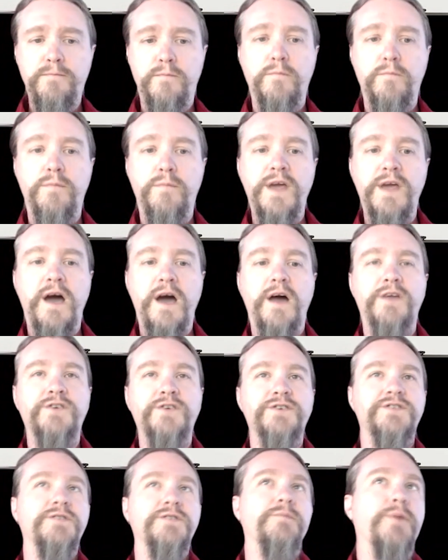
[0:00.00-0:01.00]
beyond
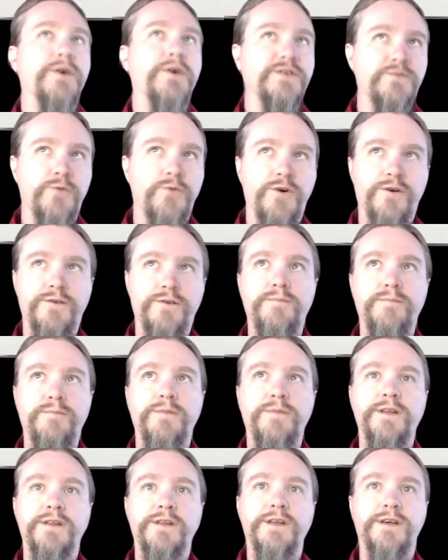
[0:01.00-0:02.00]
just a buzzword
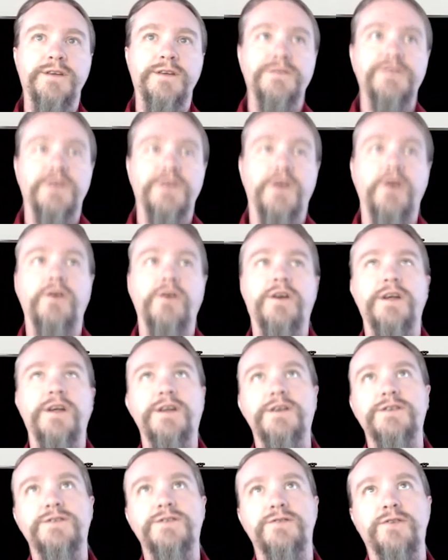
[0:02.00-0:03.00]
in the security
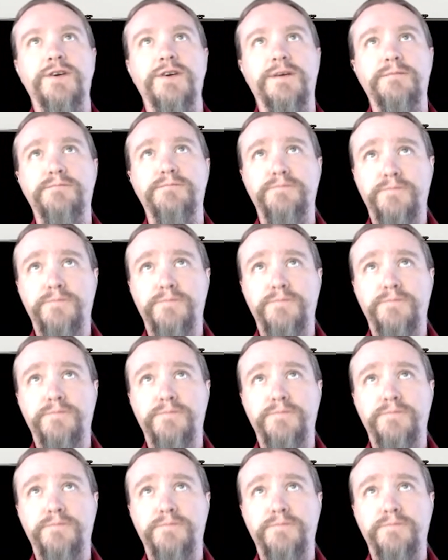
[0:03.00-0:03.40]
industry,